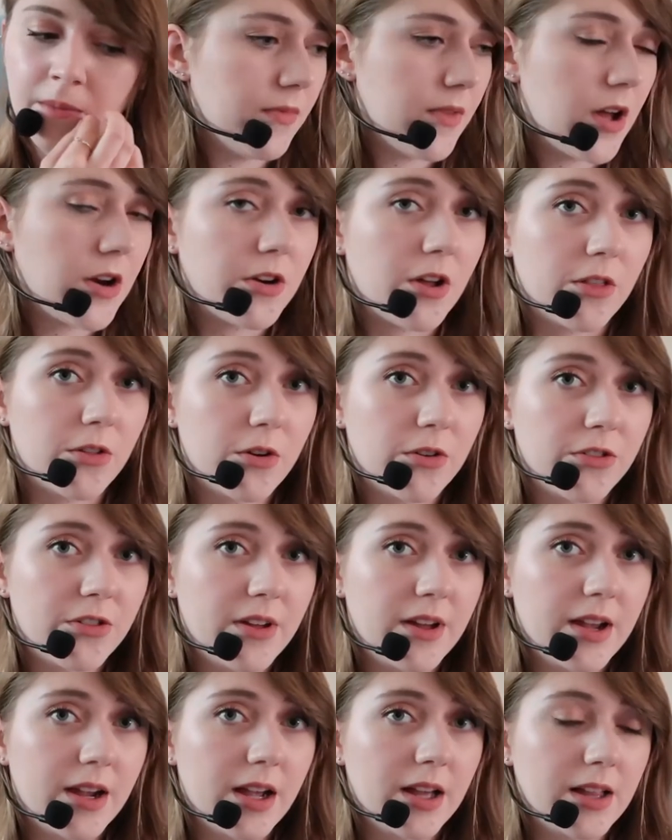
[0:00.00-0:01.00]
Another
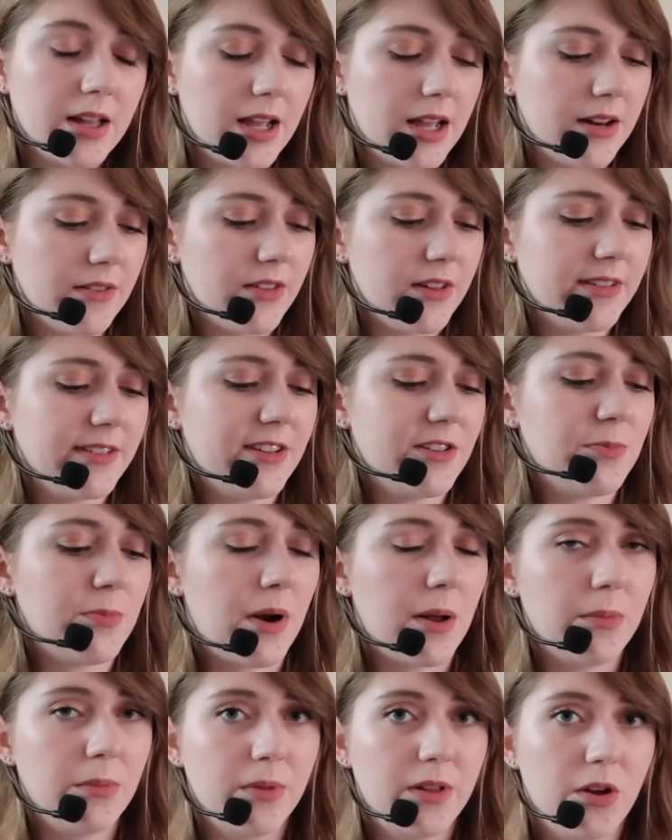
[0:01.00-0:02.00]
thing, and this is
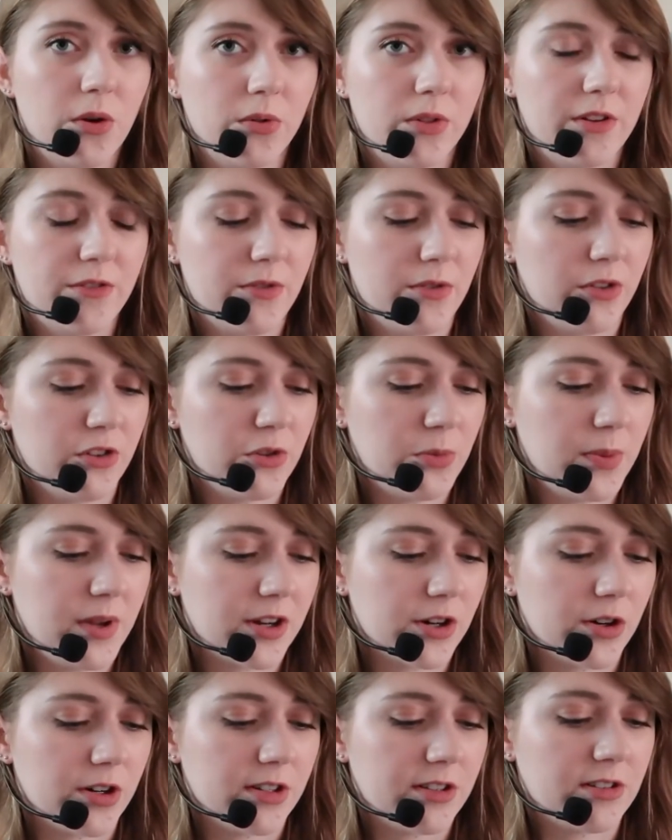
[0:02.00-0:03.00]
probably only for the
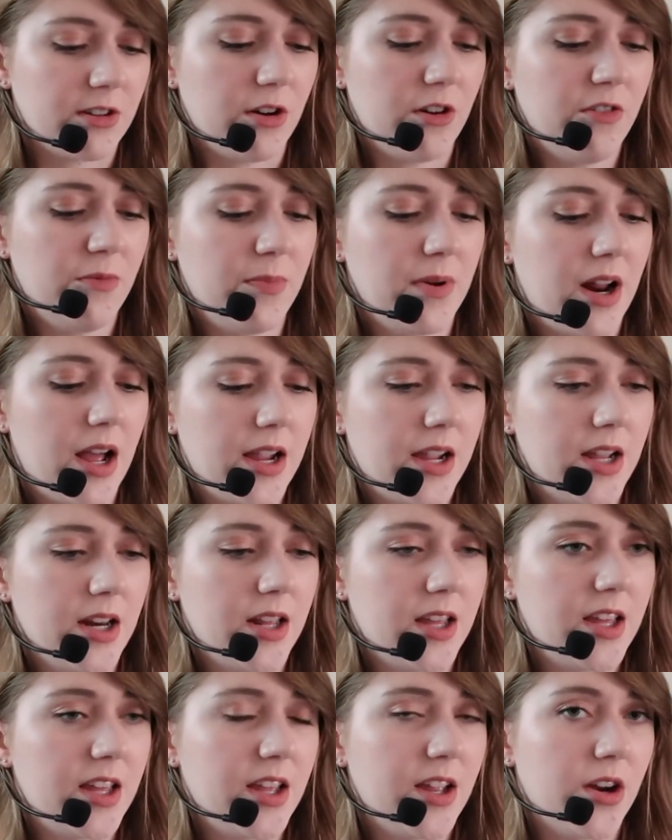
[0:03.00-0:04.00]
speaker itself, but I can
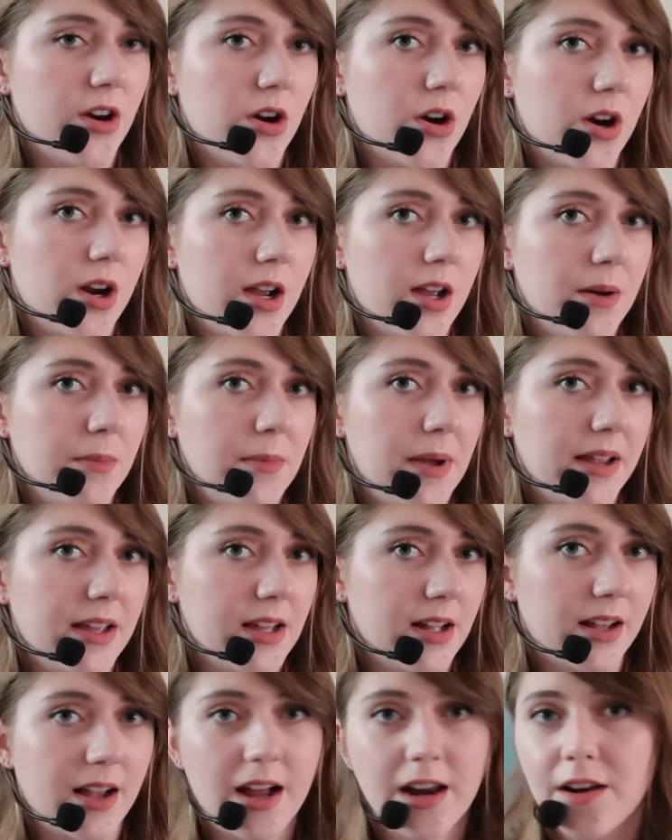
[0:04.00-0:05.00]
hear it
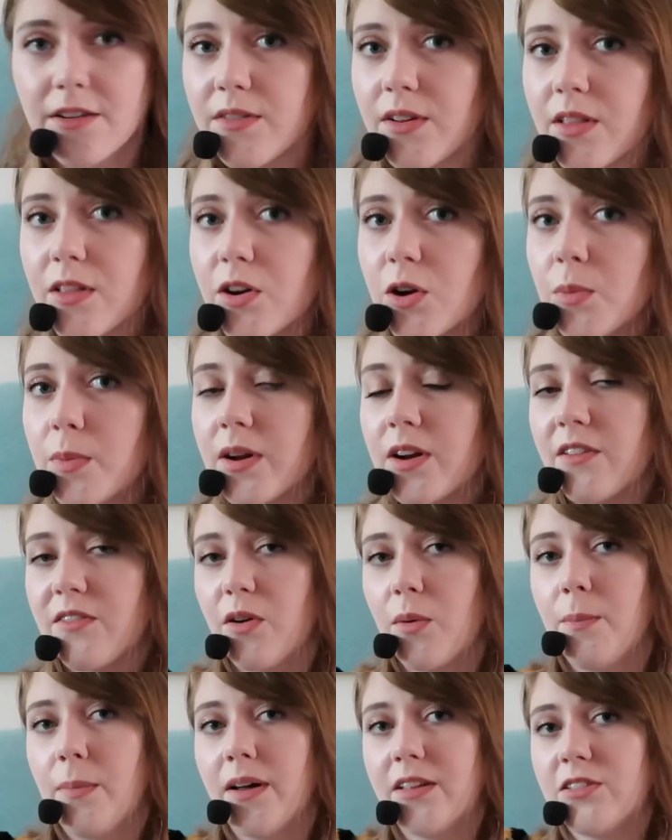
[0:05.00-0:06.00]
making kind of a little bit of
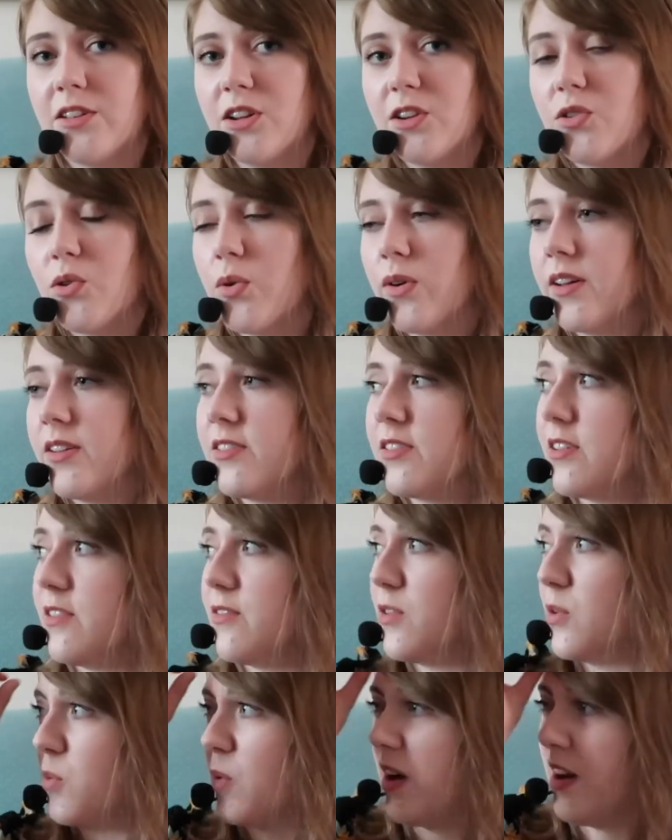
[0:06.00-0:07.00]
a buzzing noise
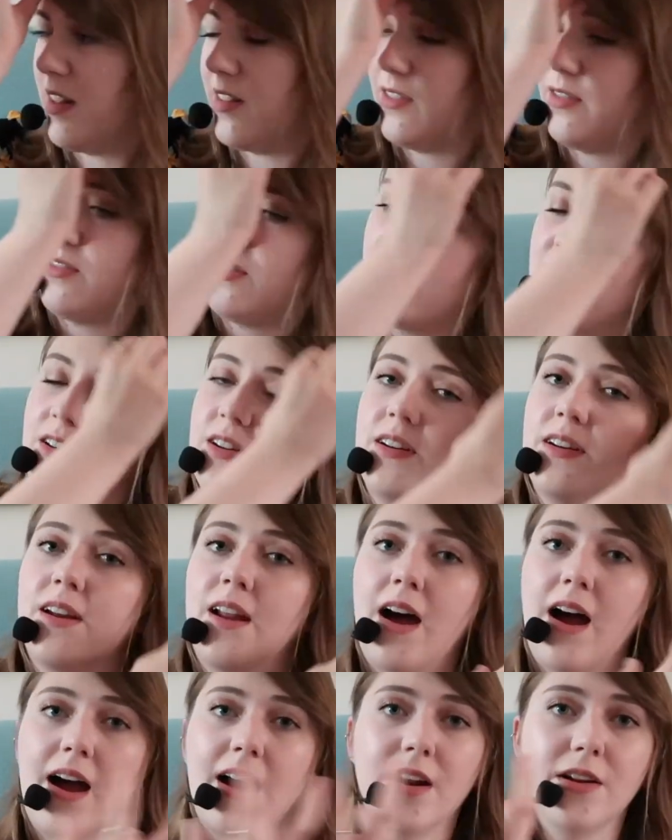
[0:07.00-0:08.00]
even when it's
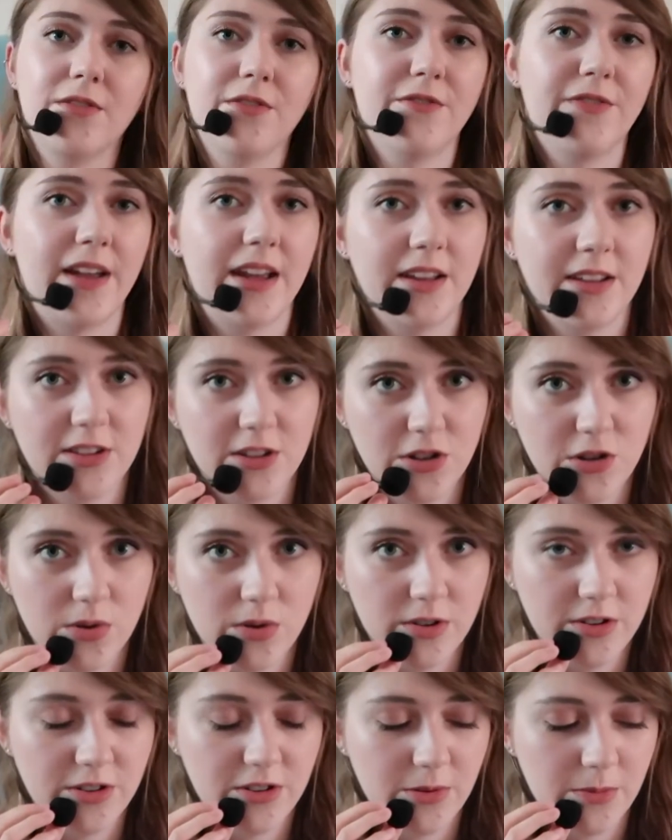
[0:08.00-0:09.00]
not faced
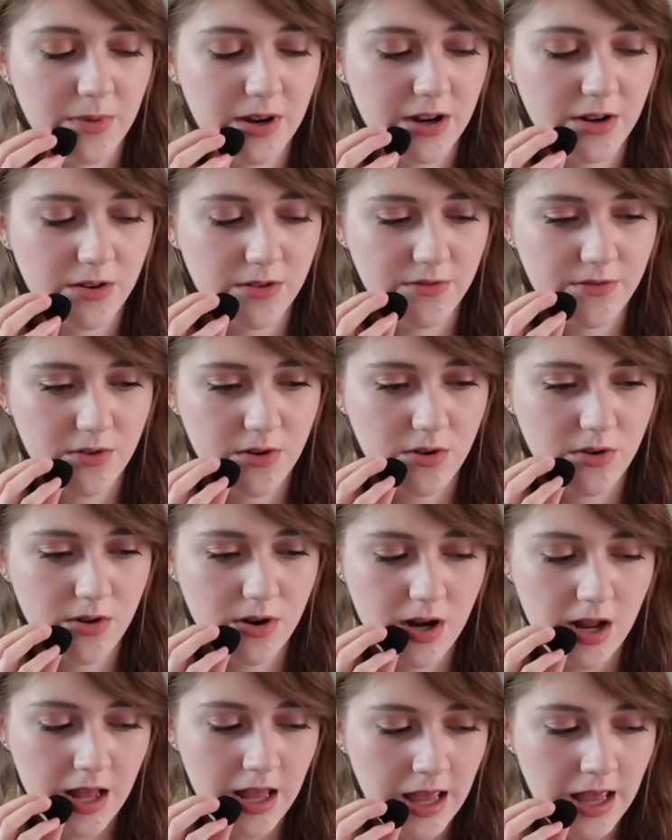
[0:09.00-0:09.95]
towards the microphone.